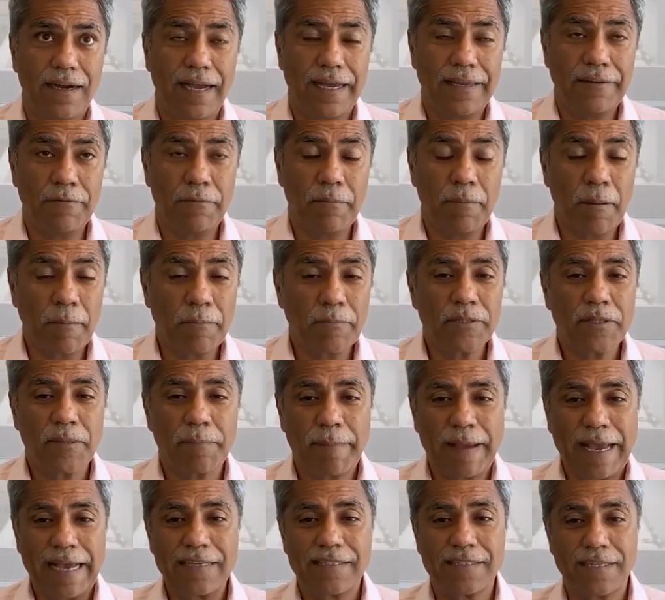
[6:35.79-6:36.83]
remember the
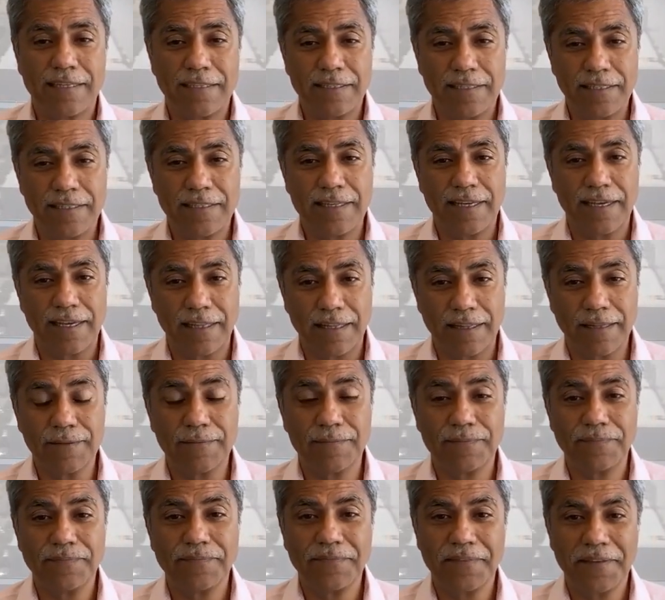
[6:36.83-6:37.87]
past in detail,
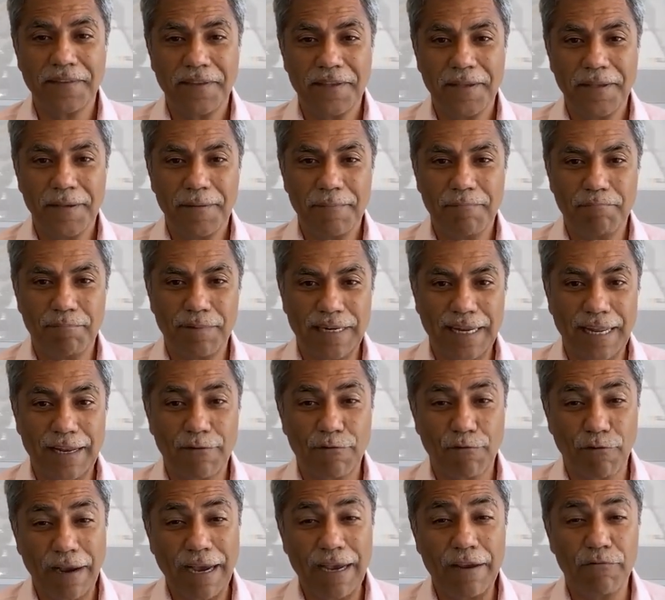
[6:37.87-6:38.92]
but I
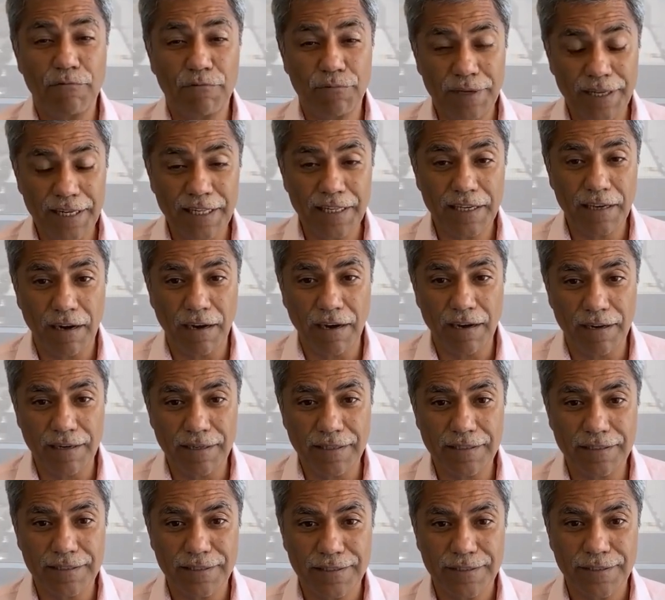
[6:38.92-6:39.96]
try really
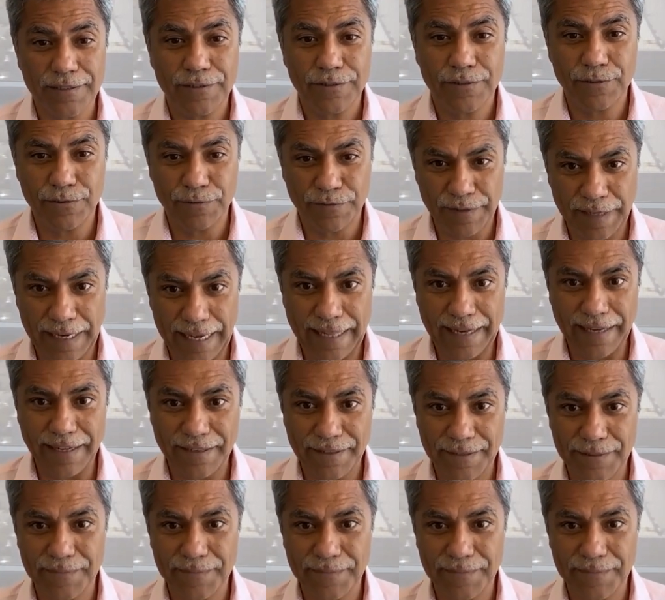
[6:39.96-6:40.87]
hard to forget it